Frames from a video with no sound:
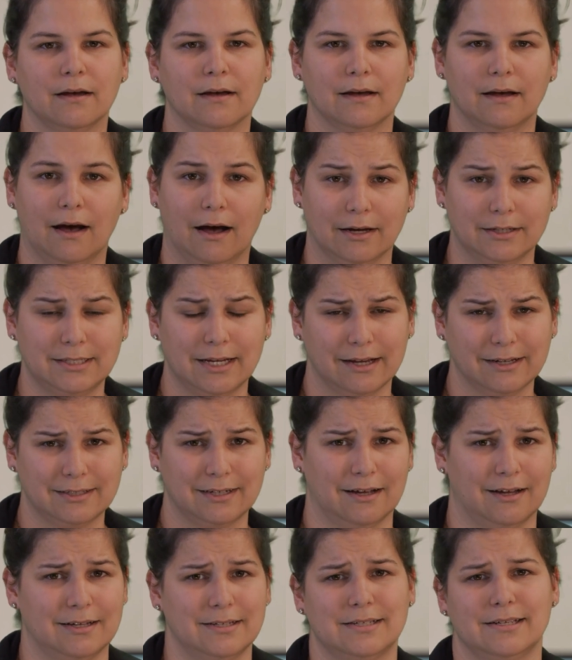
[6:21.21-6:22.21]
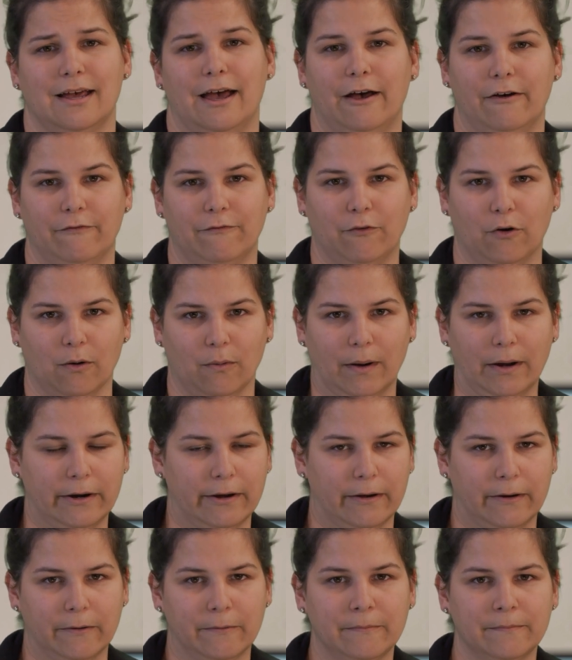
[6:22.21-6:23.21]
Contact us at
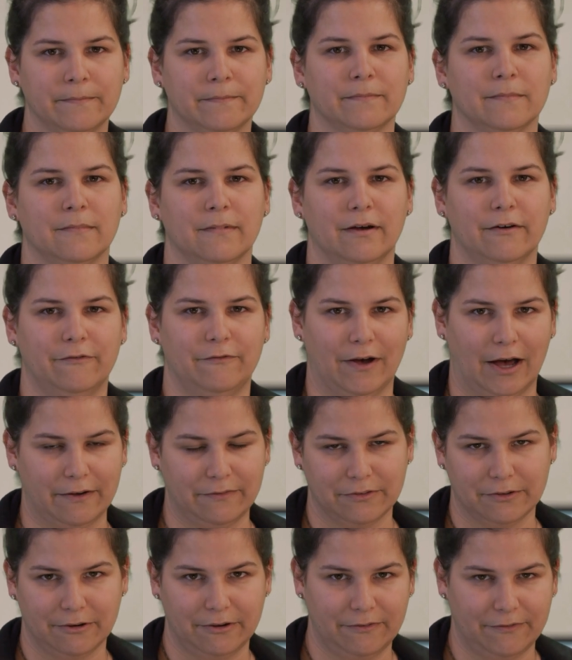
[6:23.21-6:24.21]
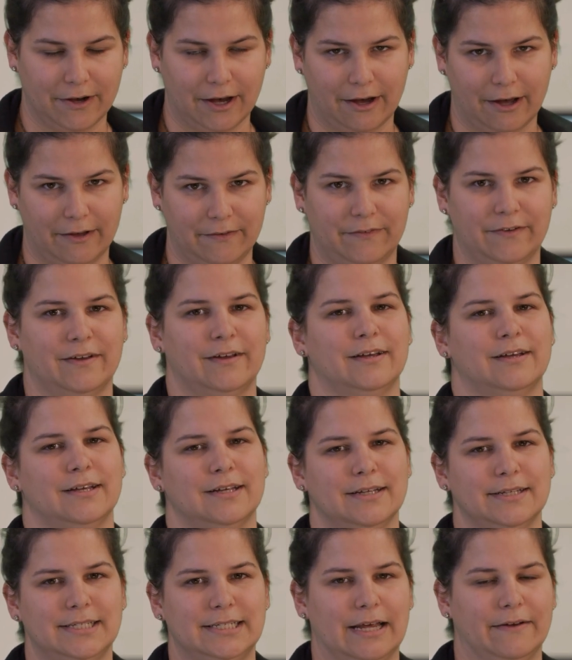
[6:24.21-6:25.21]
410 535
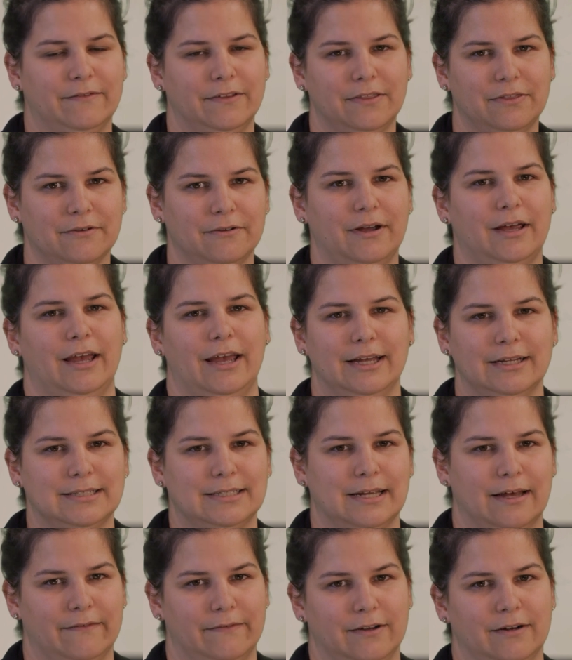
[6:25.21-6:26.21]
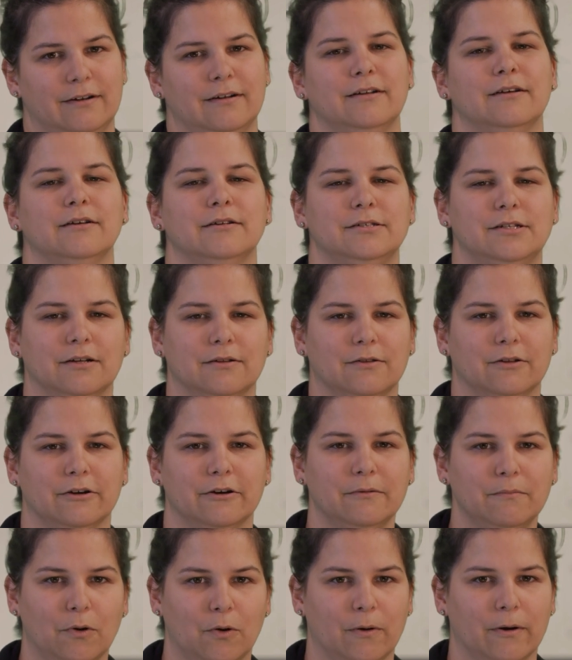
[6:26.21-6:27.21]
7387 to
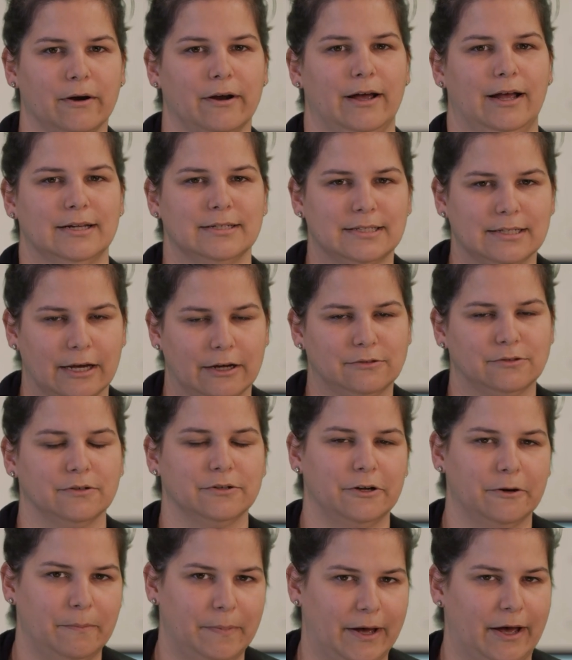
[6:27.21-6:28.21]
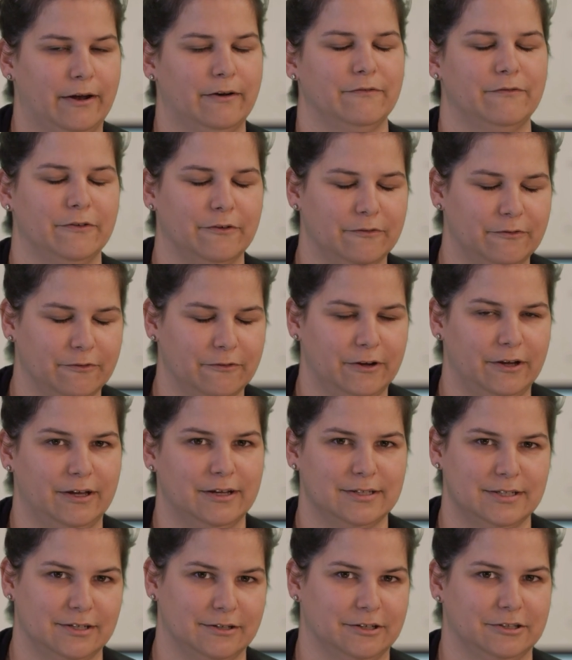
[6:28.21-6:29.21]
learn more and schedule your pet for free
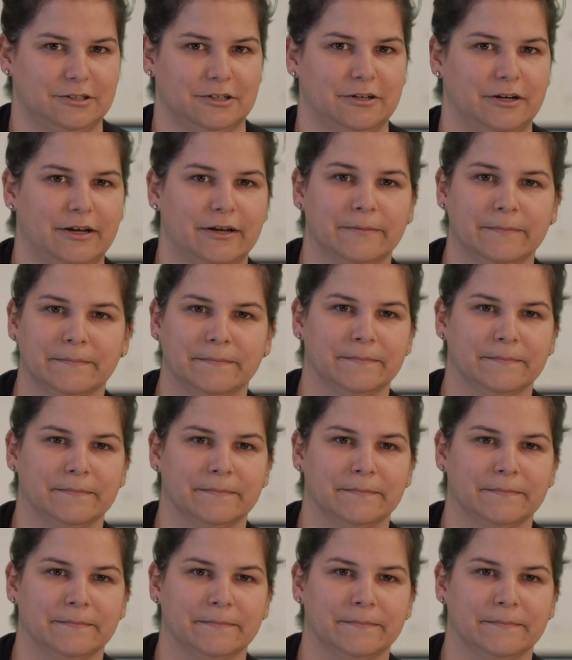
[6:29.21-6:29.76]
surgery.